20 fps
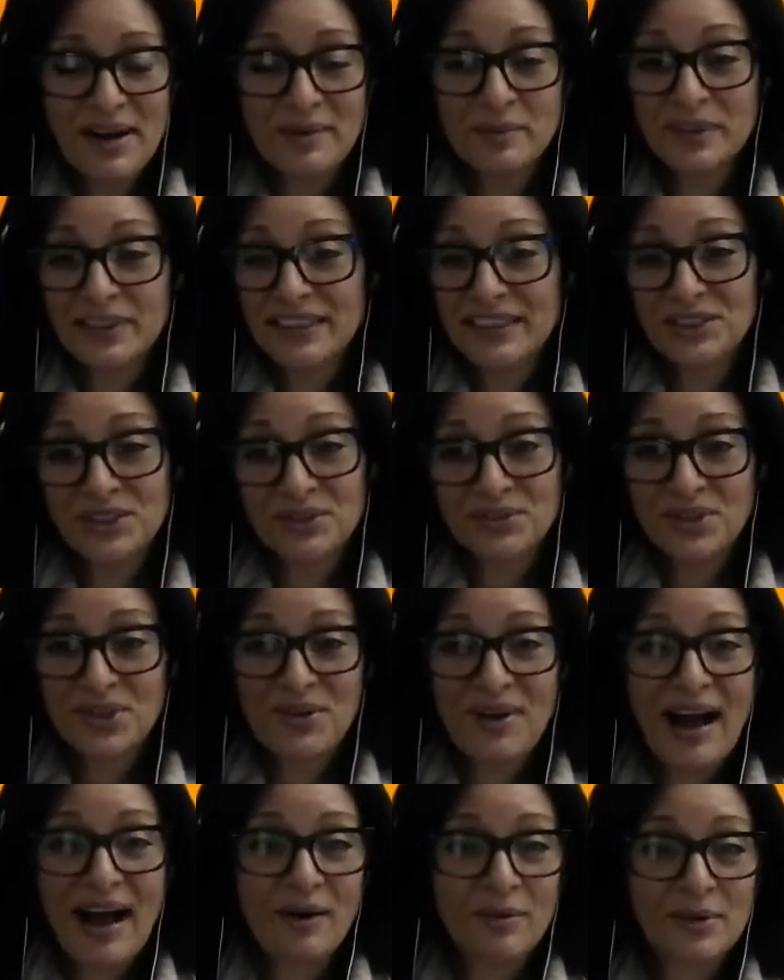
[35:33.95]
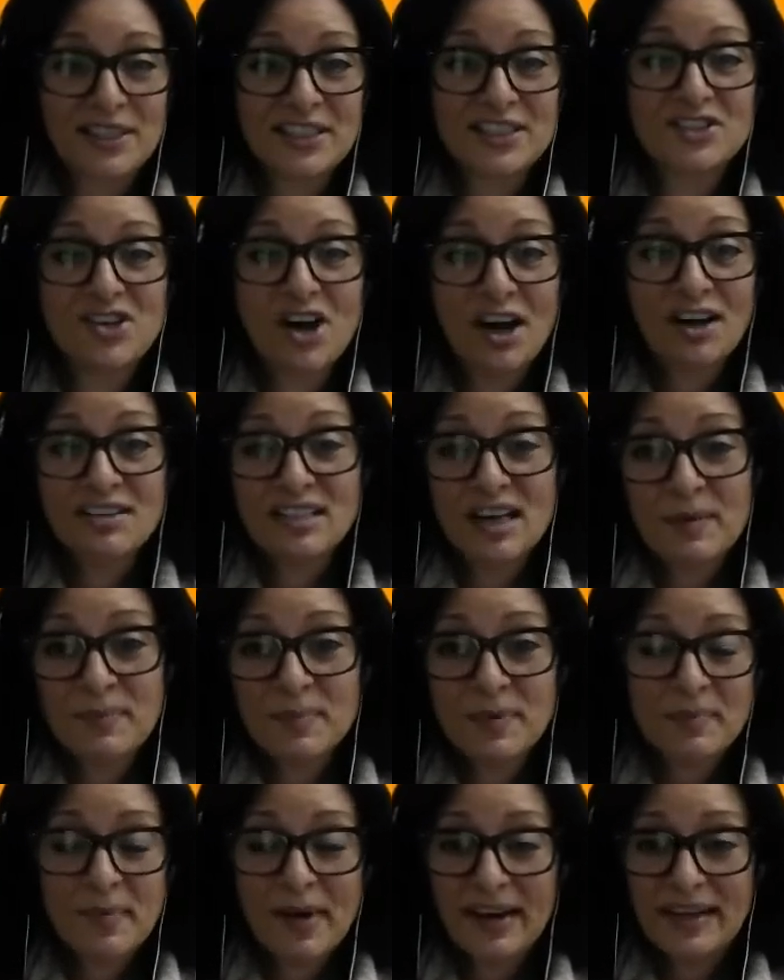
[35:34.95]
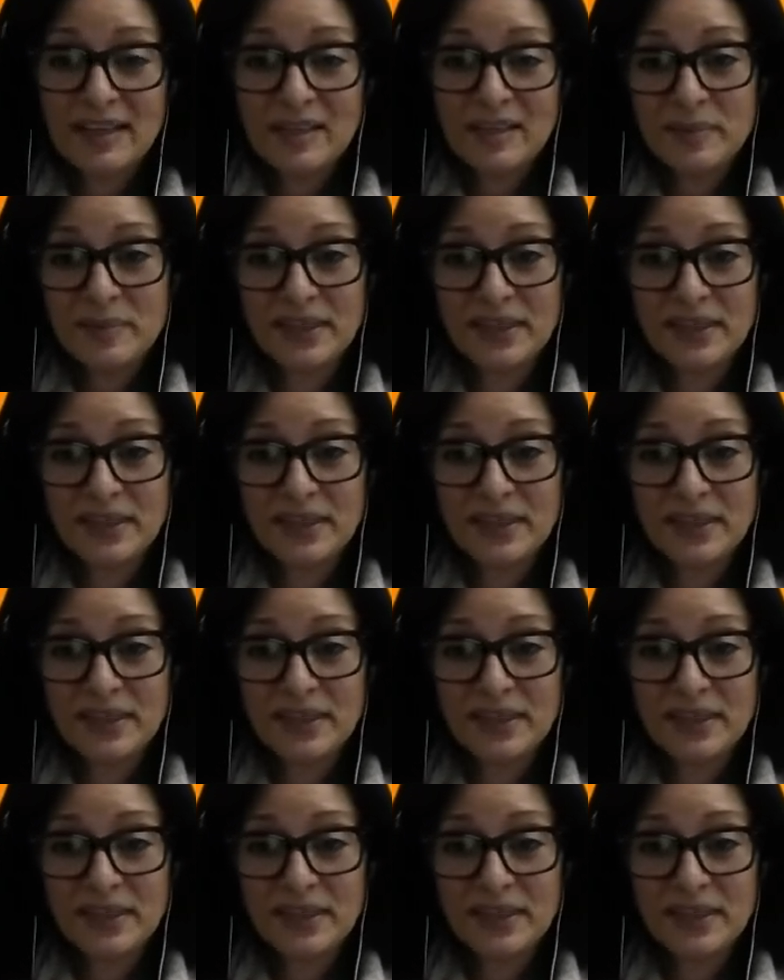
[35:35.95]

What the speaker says: I really don't know how it's not top of mind,